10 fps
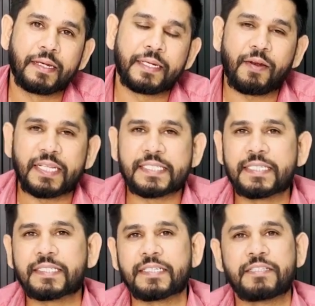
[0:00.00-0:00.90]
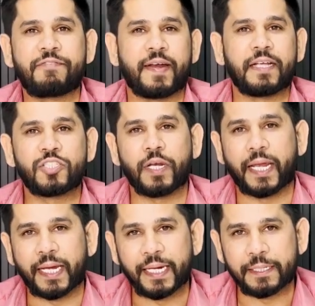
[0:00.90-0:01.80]
Now let's discuss the financial
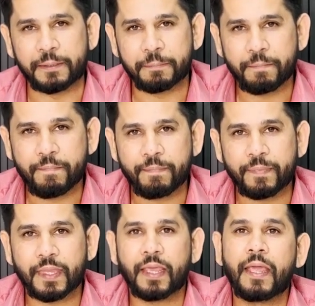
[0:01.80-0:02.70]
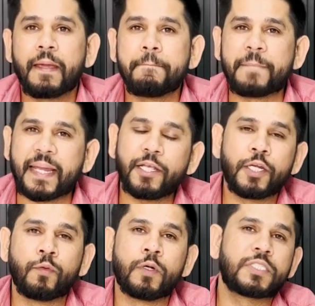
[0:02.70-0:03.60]
aid. Many
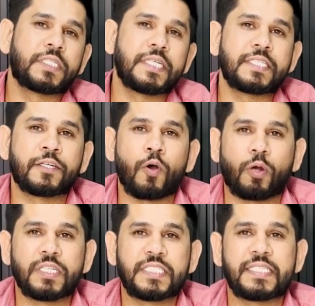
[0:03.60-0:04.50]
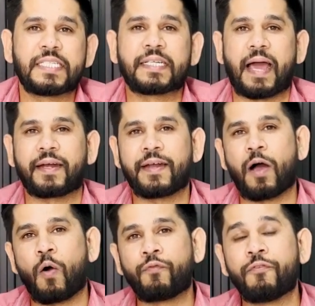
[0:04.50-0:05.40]
universities and colleges in Canada
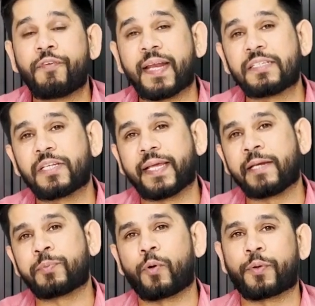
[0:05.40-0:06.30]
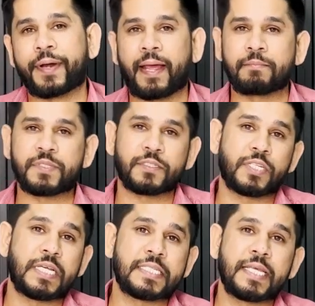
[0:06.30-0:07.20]
offer financial aid programs such
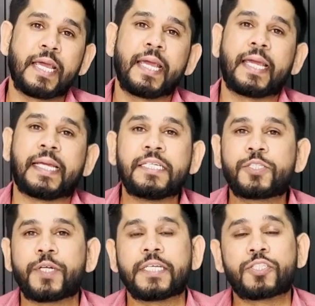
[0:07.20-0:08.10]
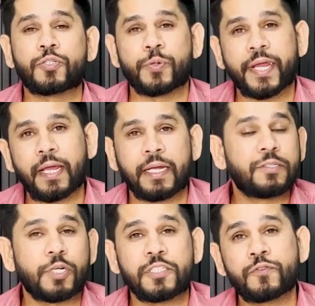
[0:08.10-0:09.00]
as
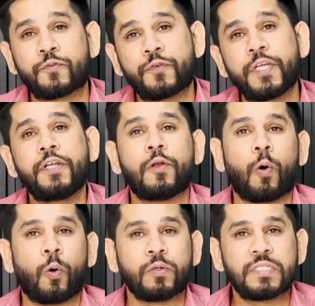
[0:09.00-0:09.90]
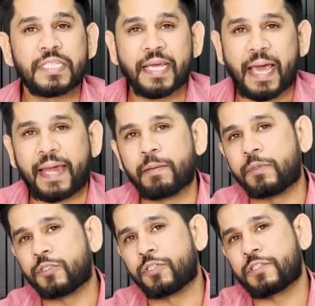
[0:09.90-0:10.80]
interest-free loans and
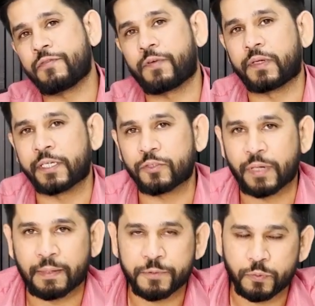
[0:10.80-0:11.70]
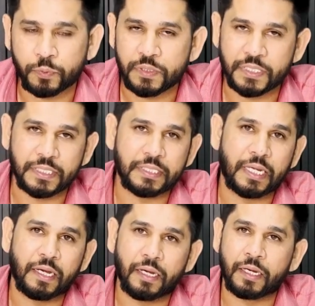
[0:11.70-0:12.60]
emergency funding to help students
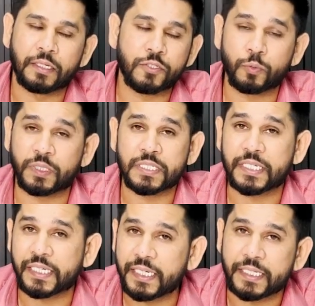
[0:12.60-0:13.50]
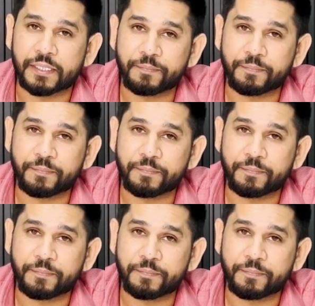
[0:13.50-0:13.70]
in need.